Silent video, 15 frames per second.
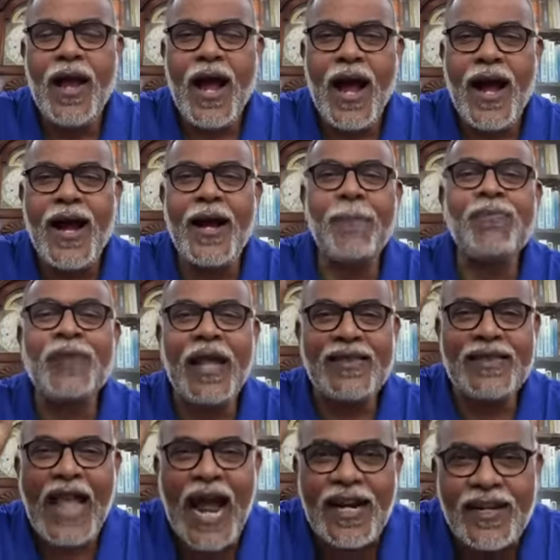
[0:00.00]
Uh,
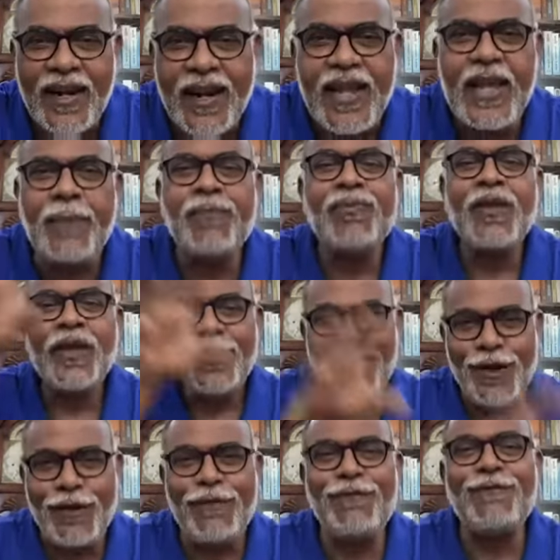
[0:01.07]
and that dream, you
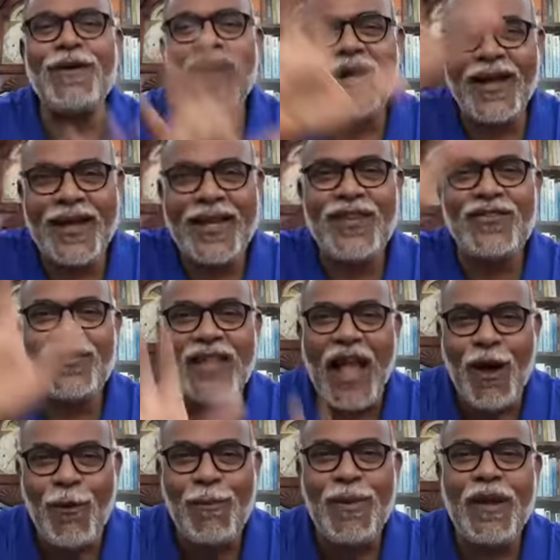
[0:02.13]
know, uh, is
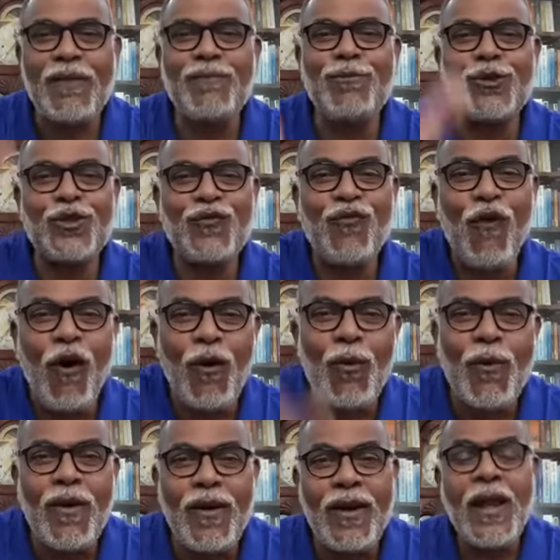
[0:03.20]
now being pushed
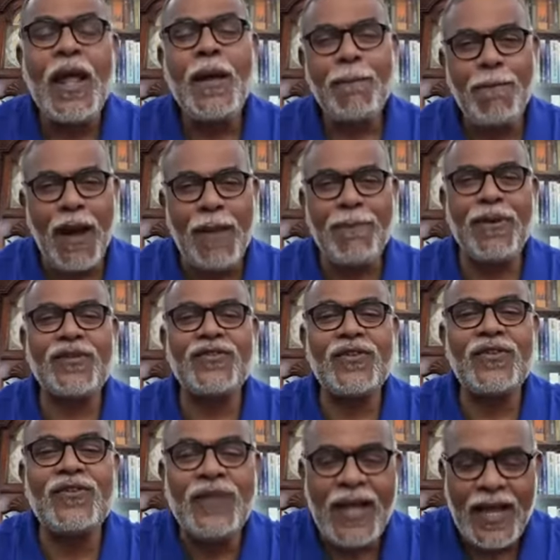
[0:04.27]
forward by
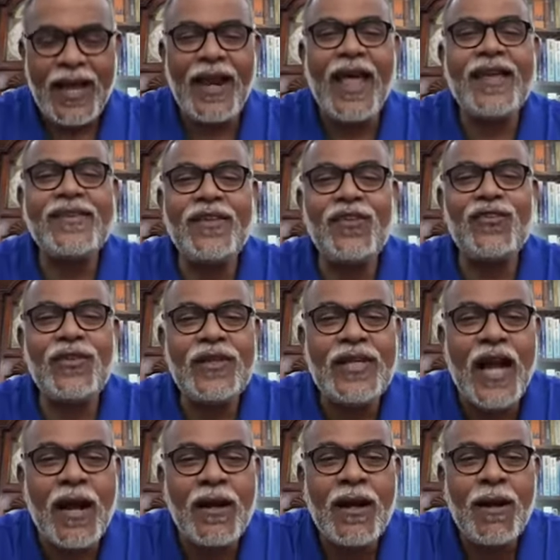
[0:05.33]
persons like this
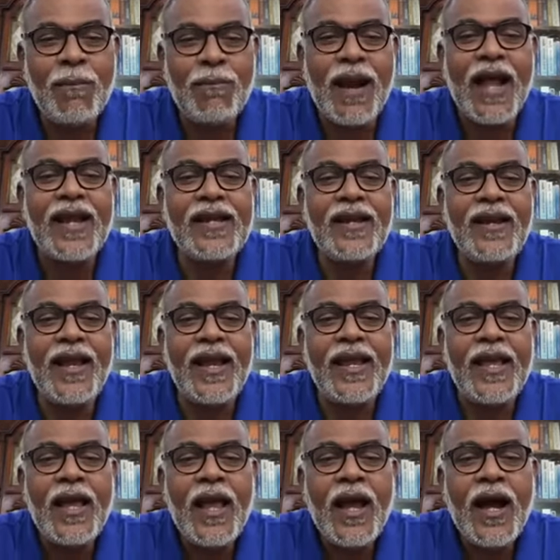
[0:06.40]
young bright lady.
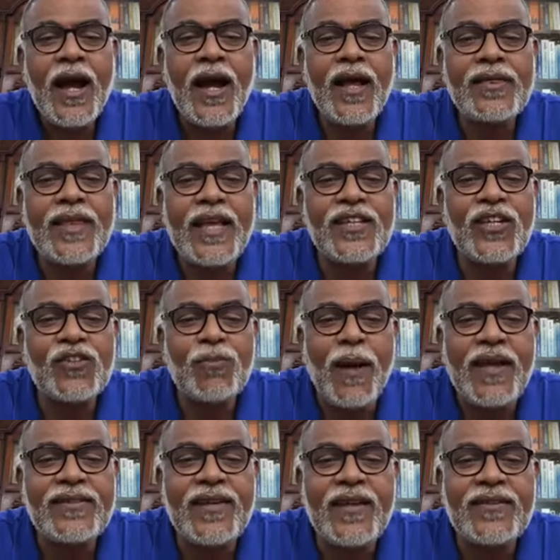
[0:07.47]
Uh, Tejas
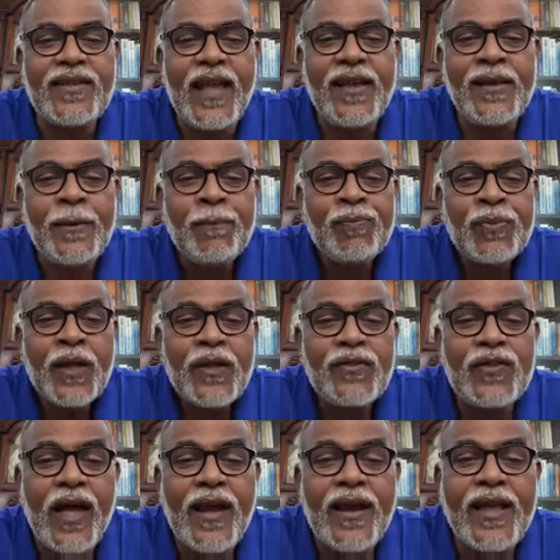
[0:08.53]
Bhaise is saying,
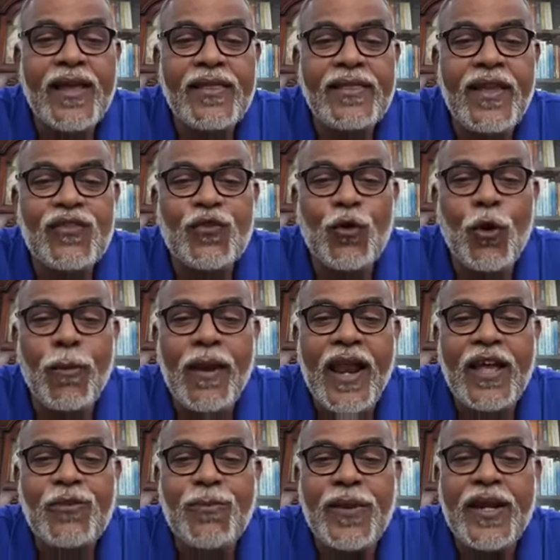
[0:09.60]
Sir, in this
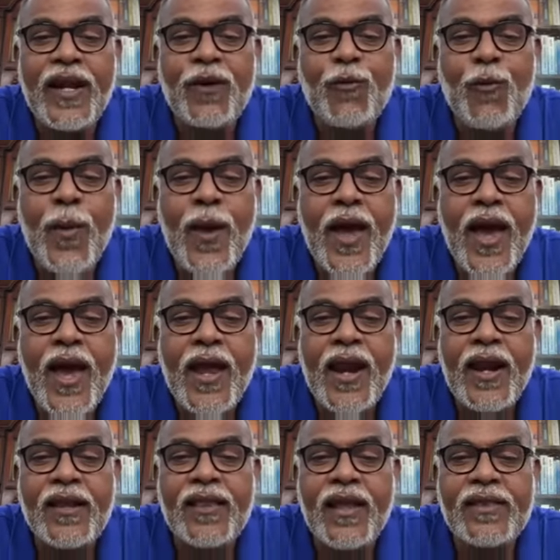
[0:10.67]
globalized period where
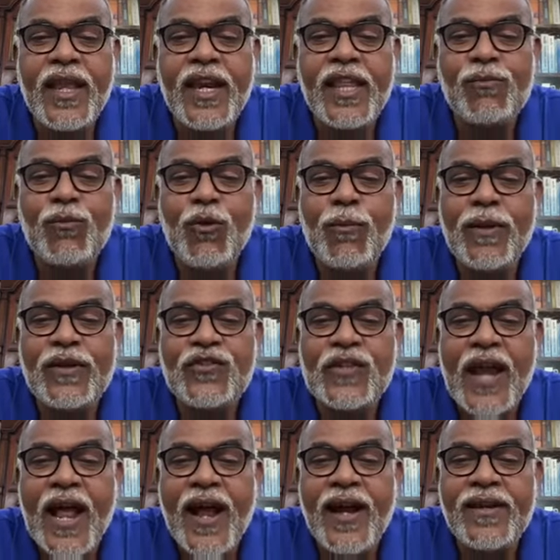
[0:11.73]
the Dalit movement
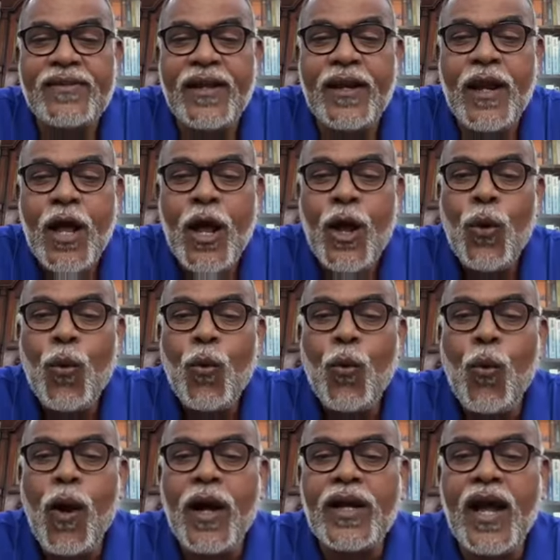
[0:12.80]
stands and
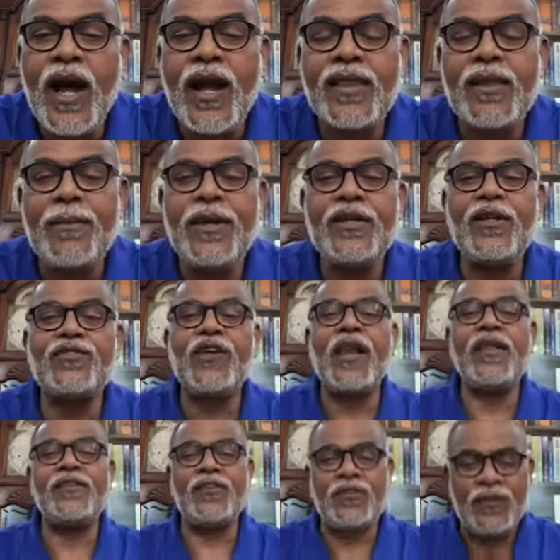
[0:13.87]
what are the major
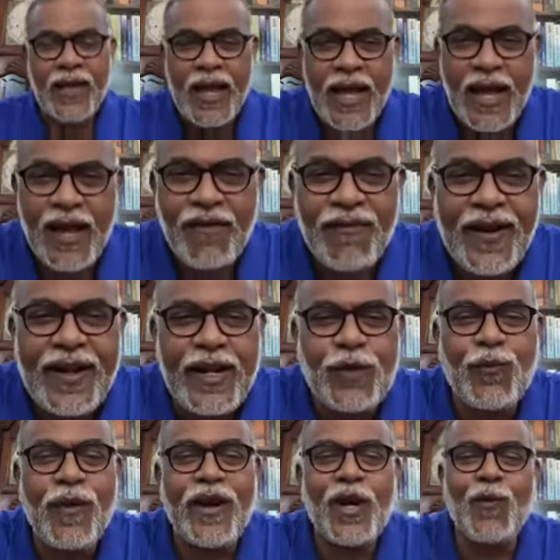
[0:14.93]
challenges? Uh, friend, it
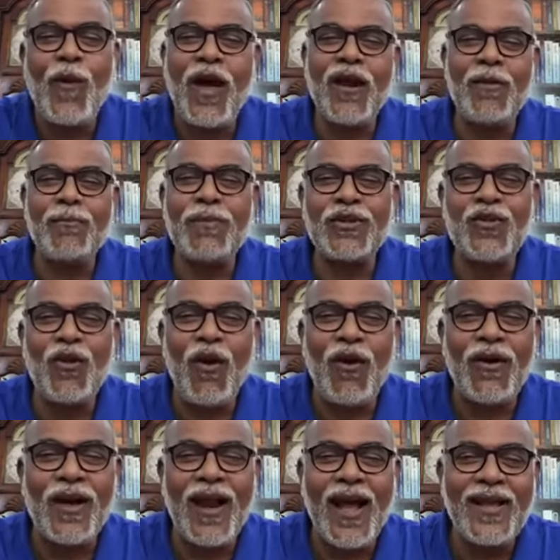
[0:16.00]
will require a much
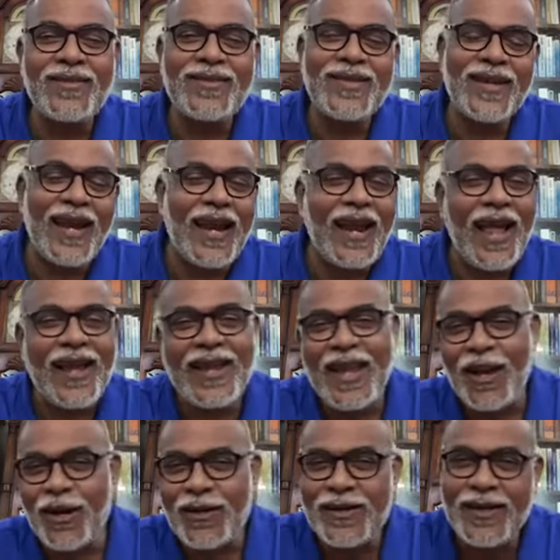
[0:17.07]
longer answer and I
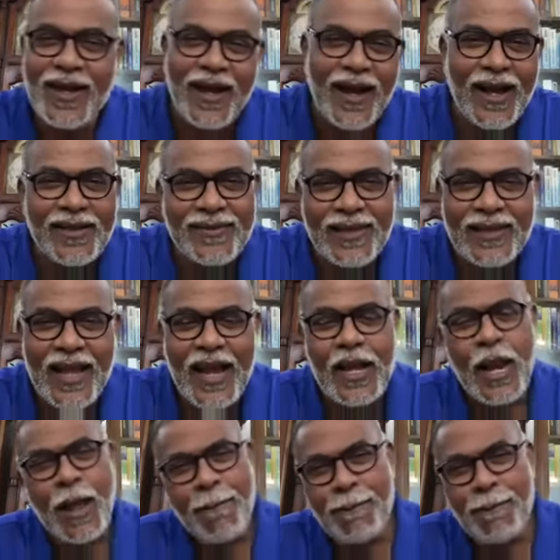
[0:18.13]
cannot uh, answer that.